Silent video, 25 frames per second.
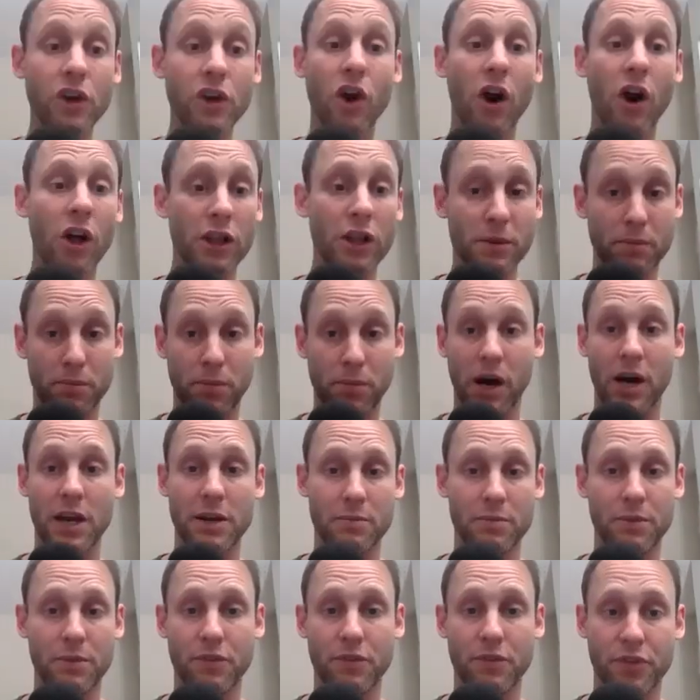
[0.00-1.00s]
called the
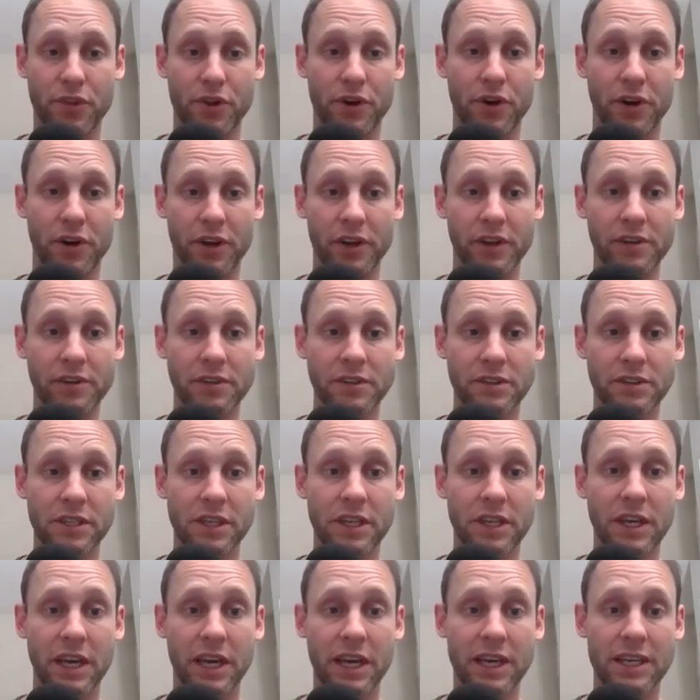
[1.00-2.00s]
bottom of 30.
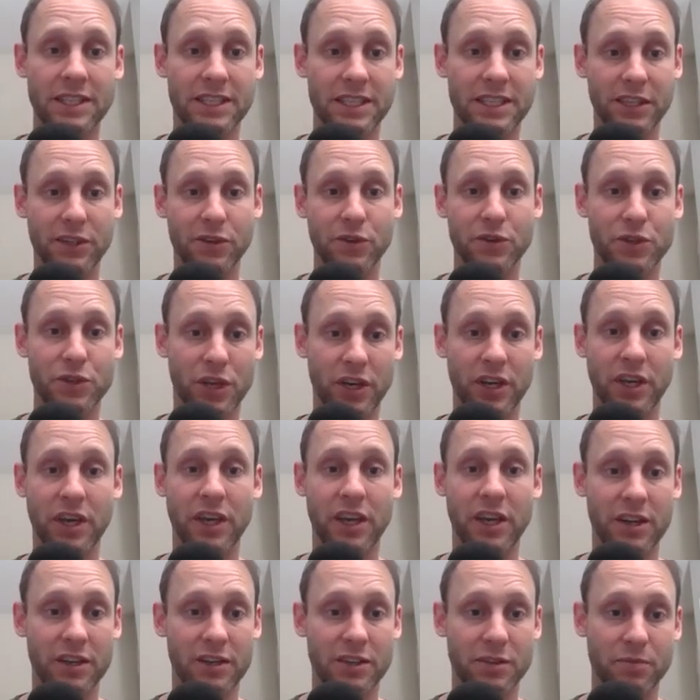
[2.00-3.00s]
It said they were trying to
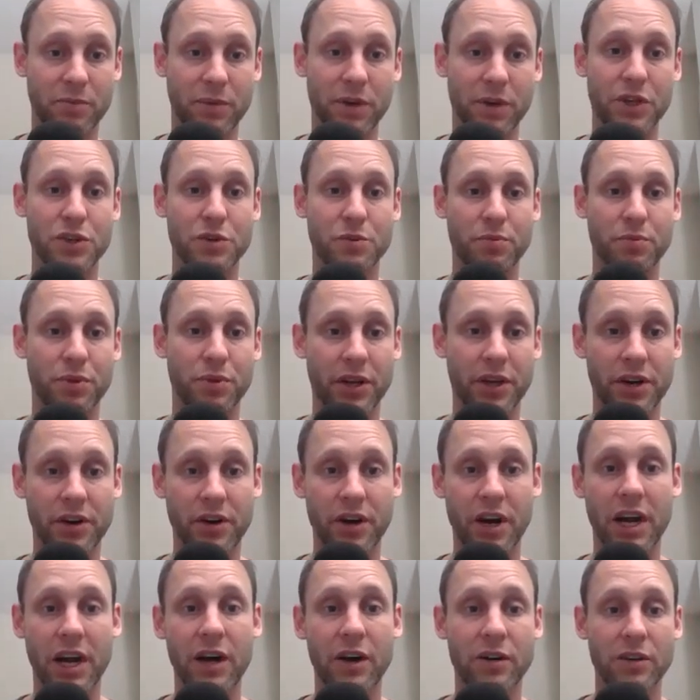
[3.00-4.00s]
get a major
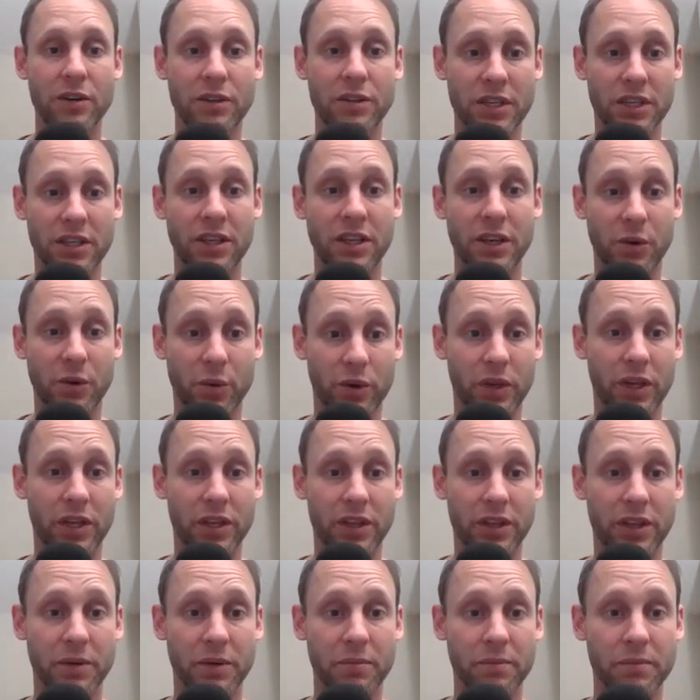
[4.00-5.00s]
player out and
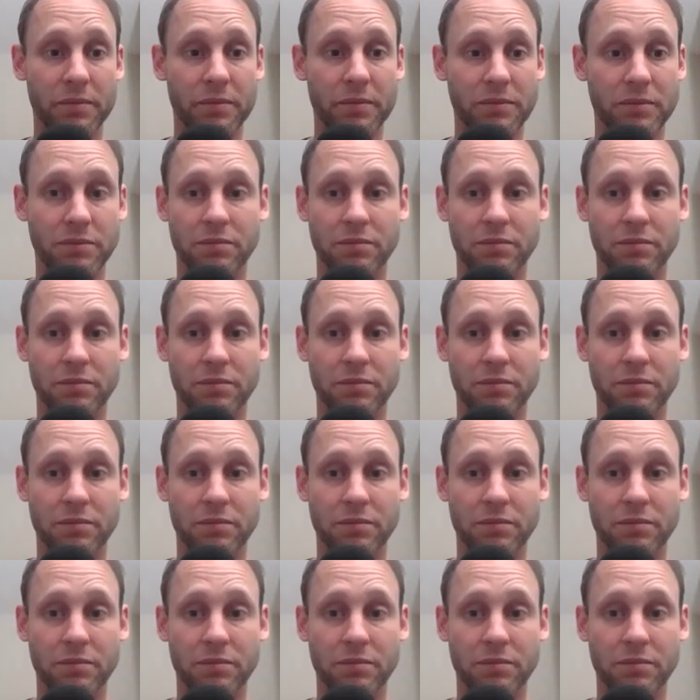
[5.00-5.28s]
liquidate them.